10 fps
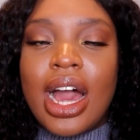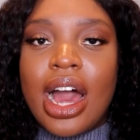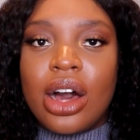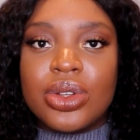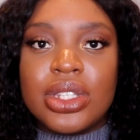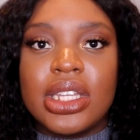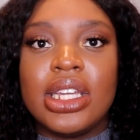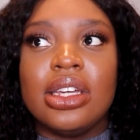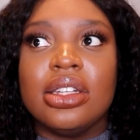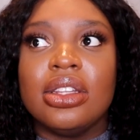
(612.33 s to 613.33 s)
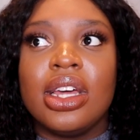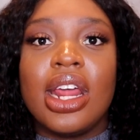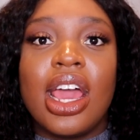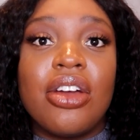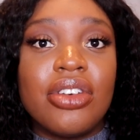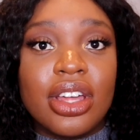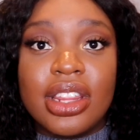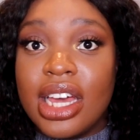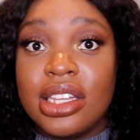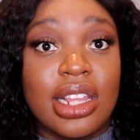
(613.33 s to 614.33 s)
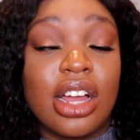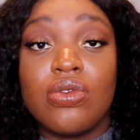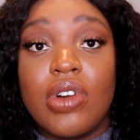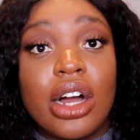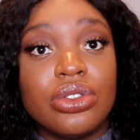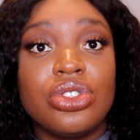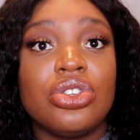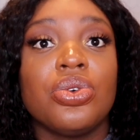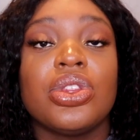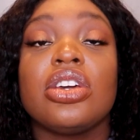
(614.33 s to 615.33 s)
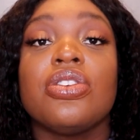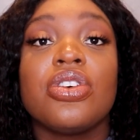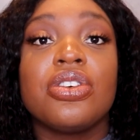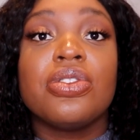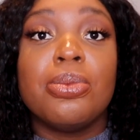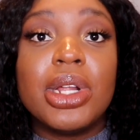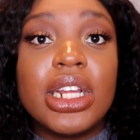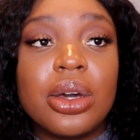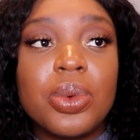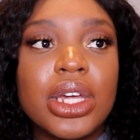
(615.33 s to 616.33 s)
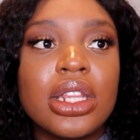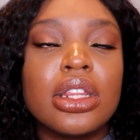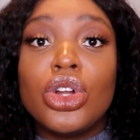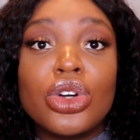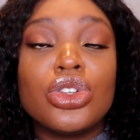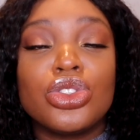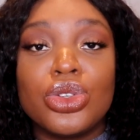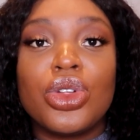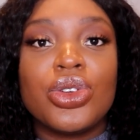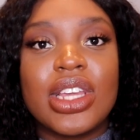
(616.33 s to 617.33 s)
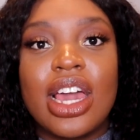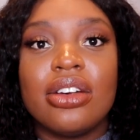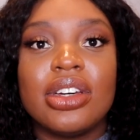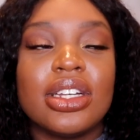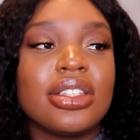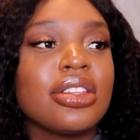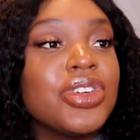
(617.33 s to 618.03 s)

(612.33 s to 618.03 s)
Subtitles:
a house in an area that is like around you or that you're very familiar with, look to those areas.